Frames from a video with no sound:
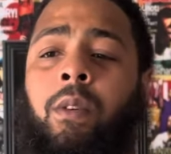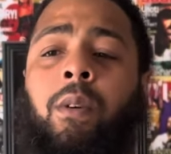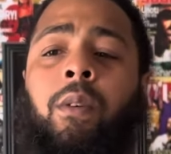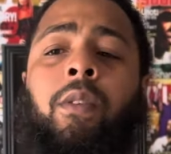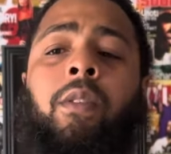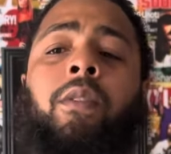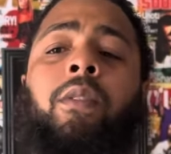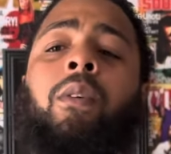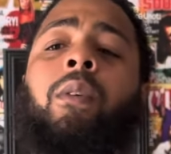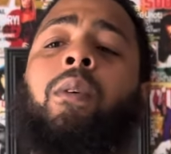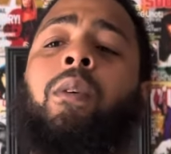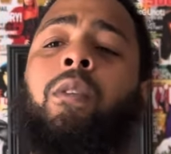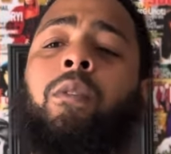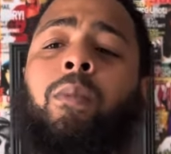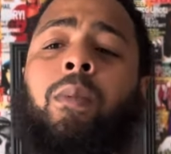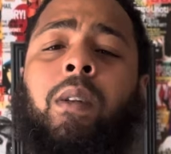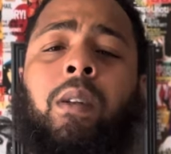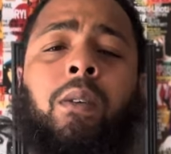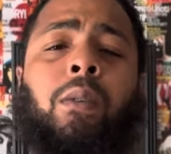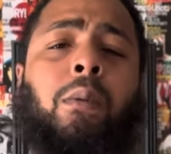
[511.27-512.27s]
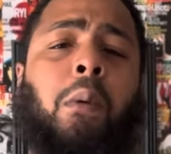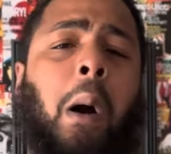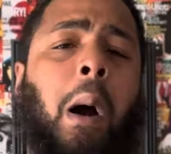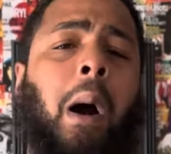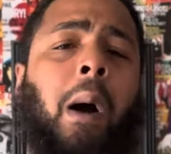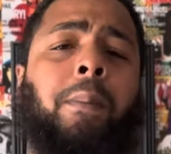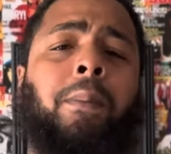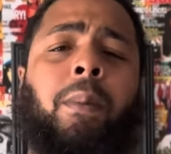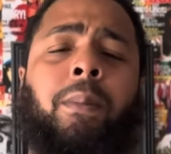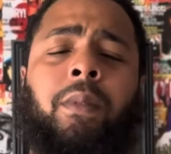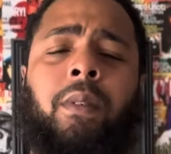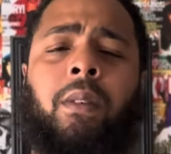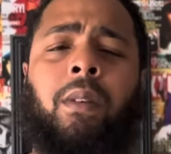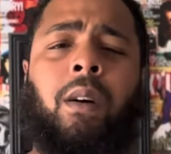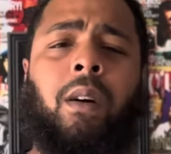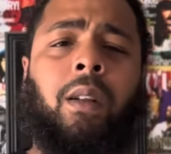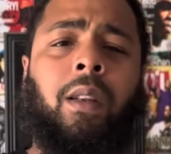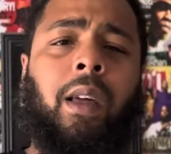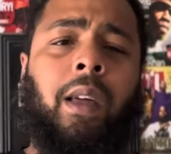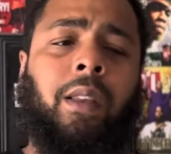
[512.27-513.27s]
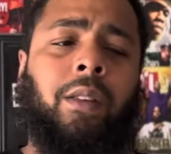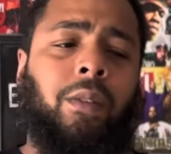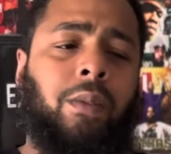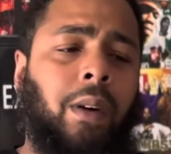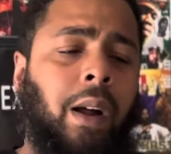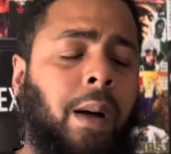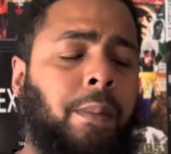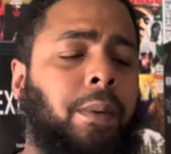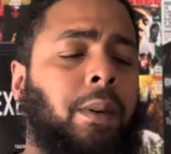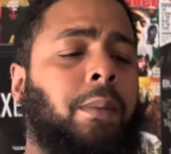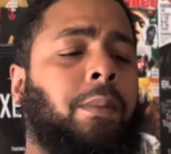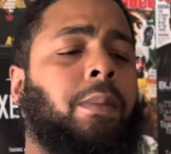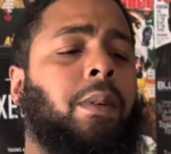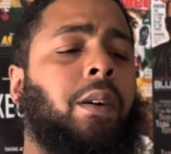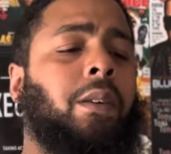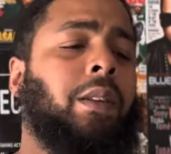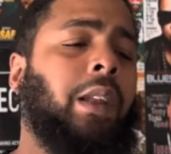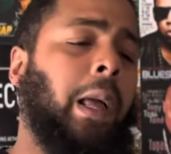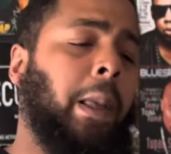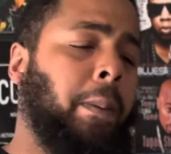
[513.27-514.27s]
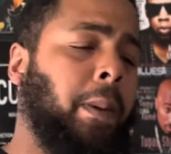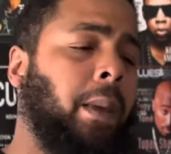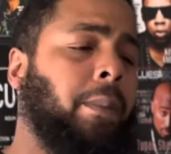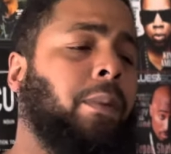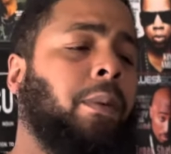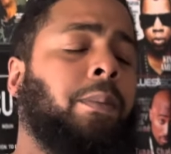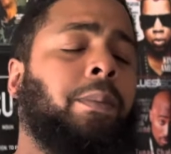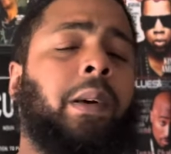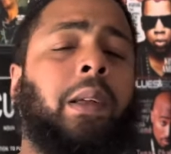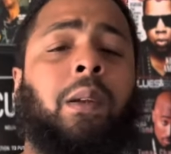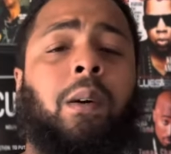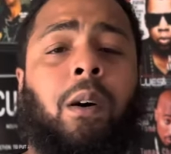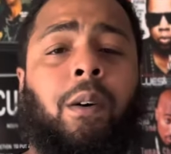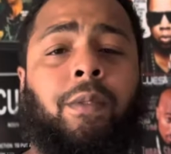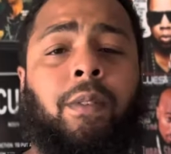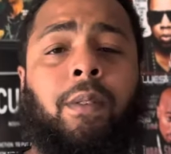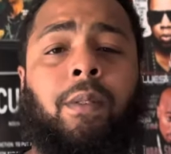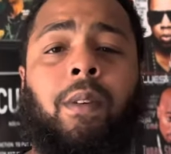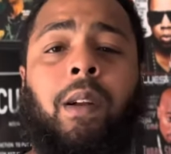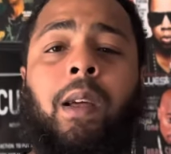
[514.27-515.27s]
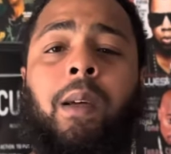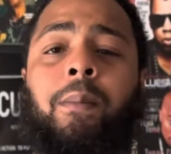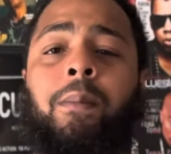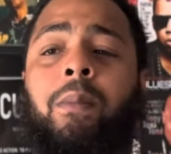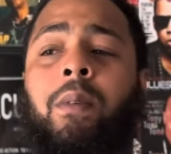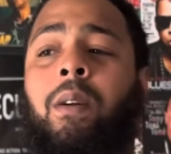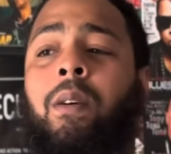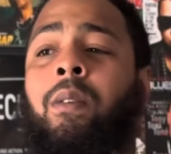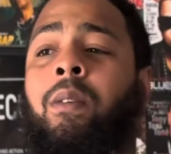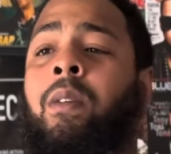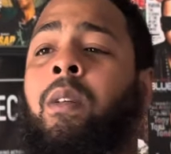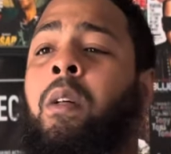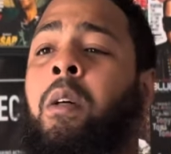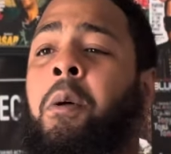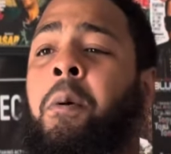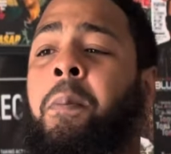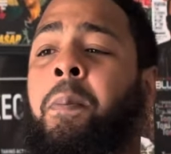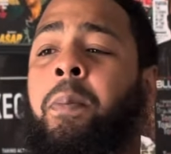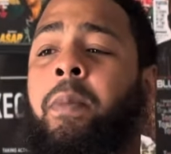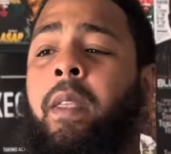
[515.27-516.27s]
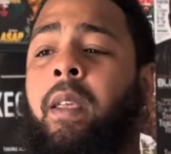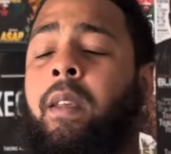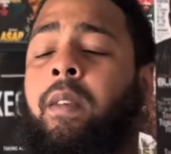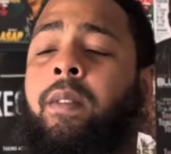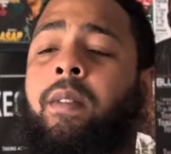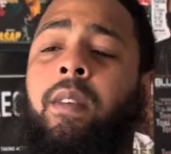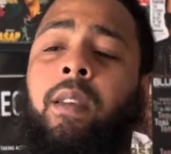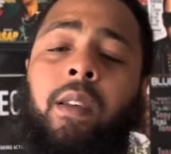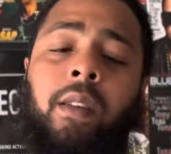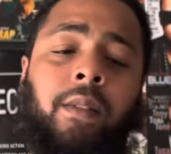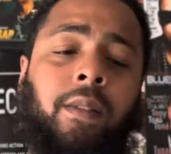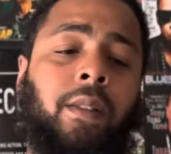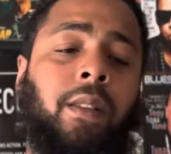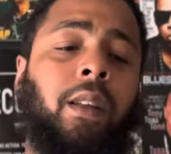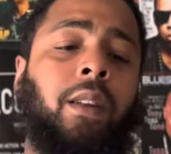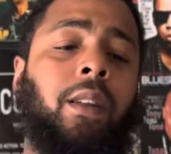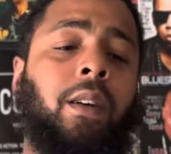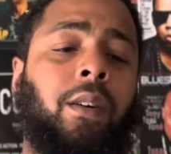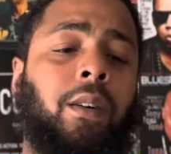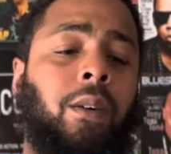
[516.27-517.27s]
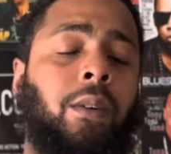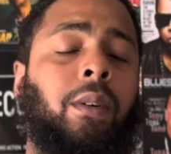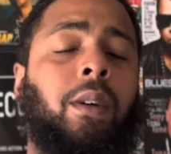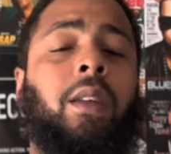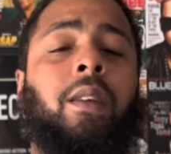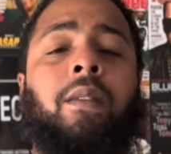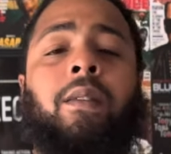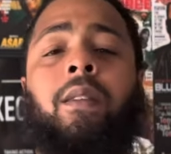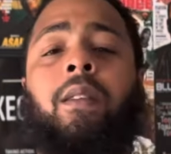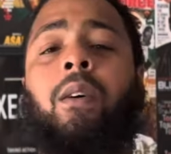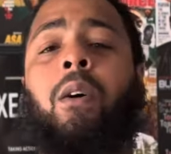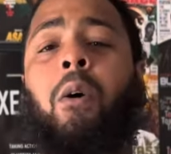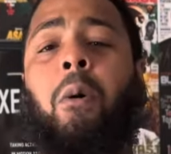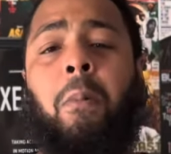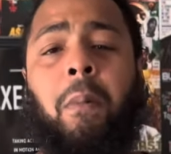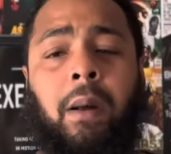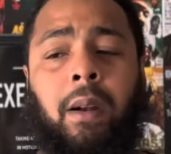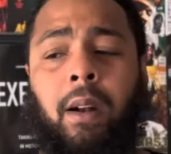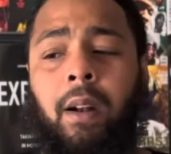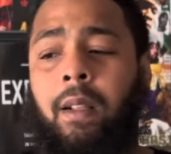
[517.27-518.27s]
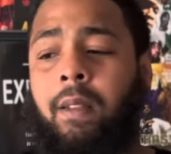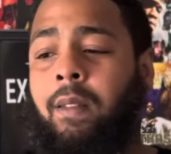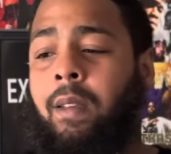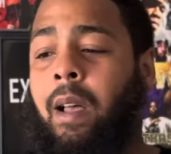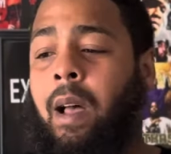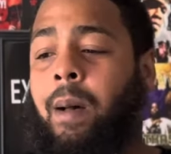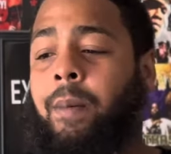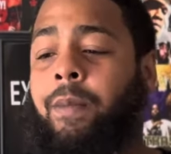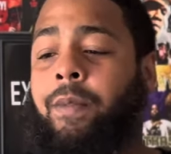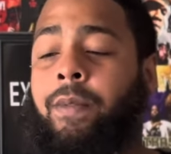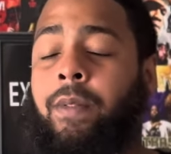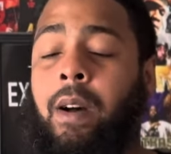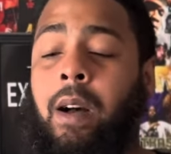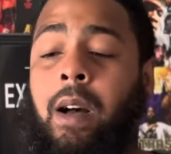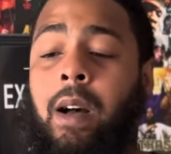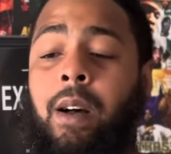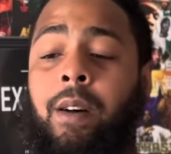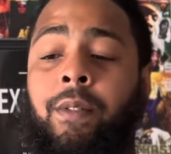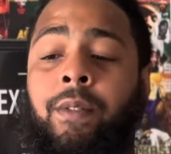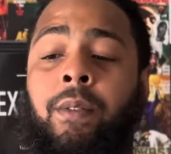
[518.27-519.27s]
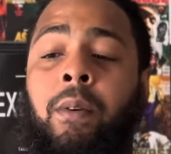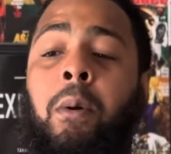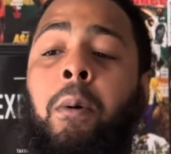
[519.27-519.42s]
shows with new albums and all that dropping, bro. Like, people been off of rap, bro. And Sieg's still a GOAT. He's still one of the top five.